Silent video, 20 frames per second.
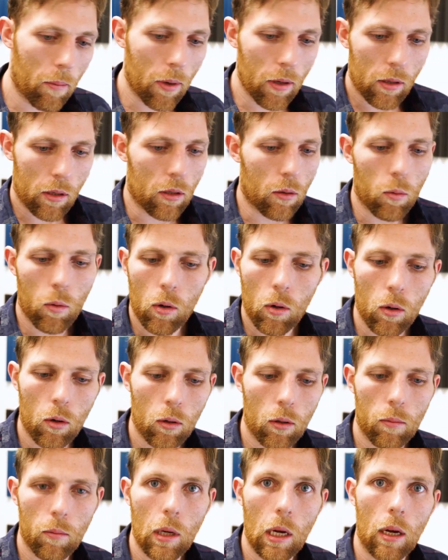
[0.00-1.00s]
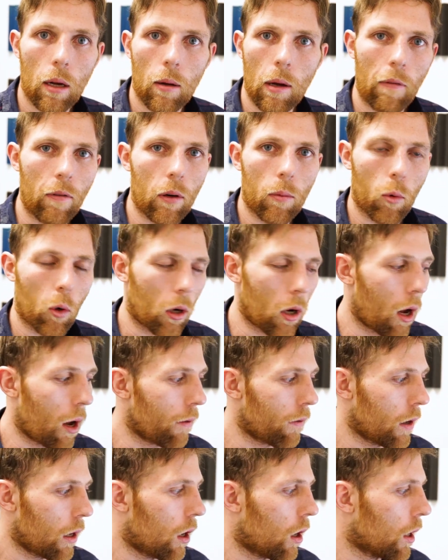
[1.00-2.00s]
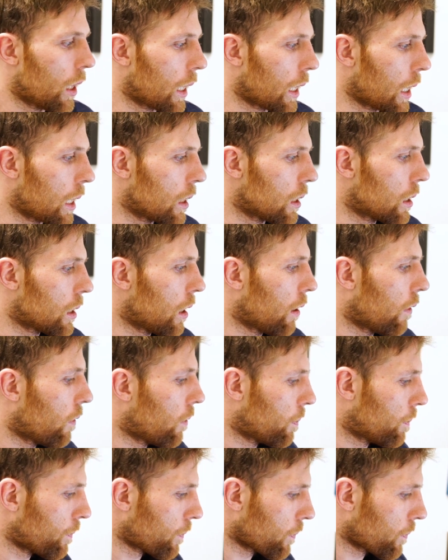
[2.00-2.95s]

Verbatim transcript: business world. Uh, I feel more confident, all that kind of stuff.